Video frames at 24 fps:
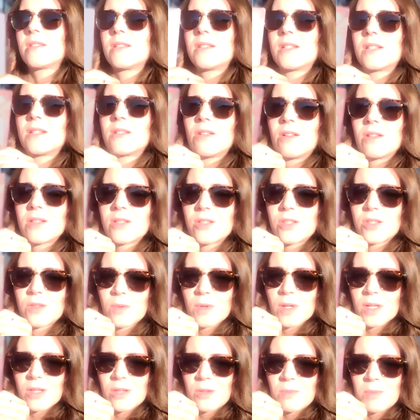and acknowledge
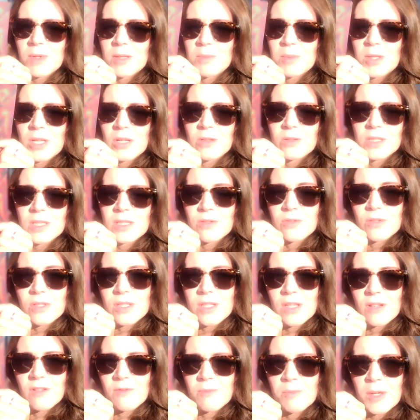where you may be holding
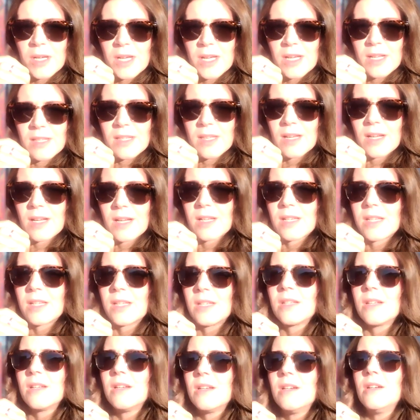yourself back.
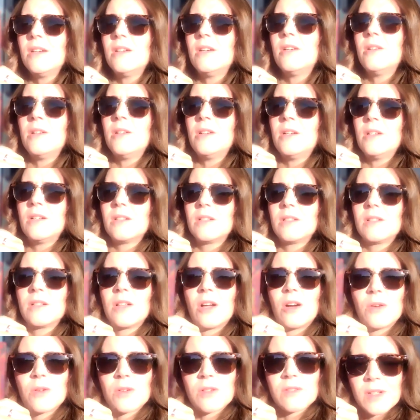Any
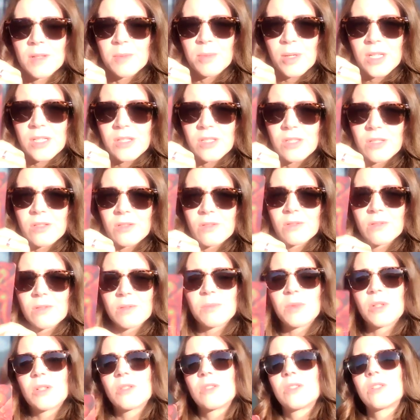lower vibrational
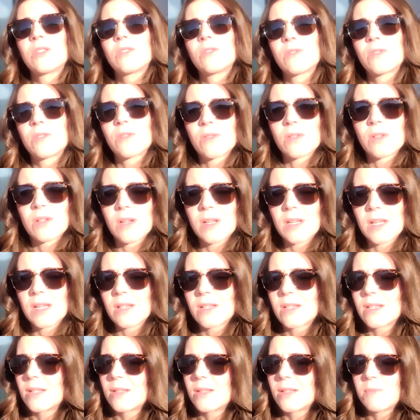emotions
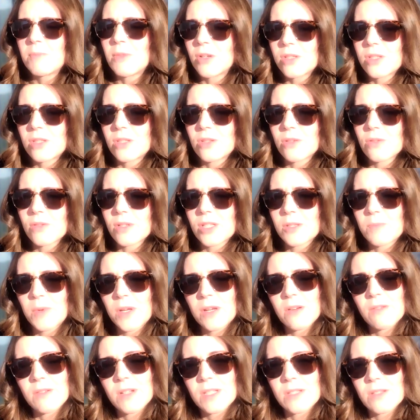or
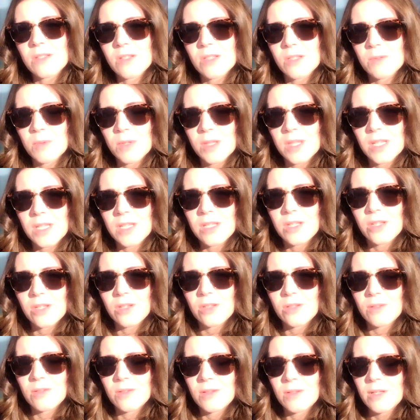experiences within
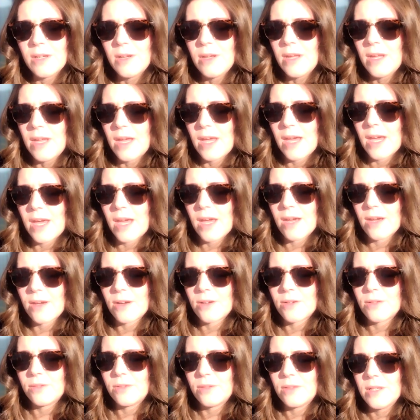you,
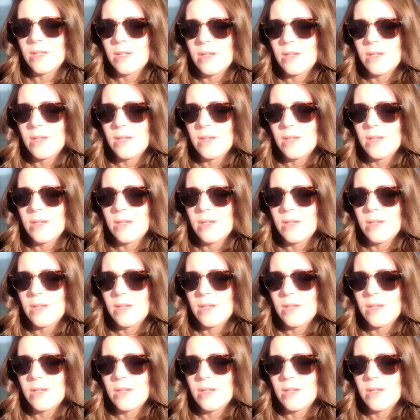how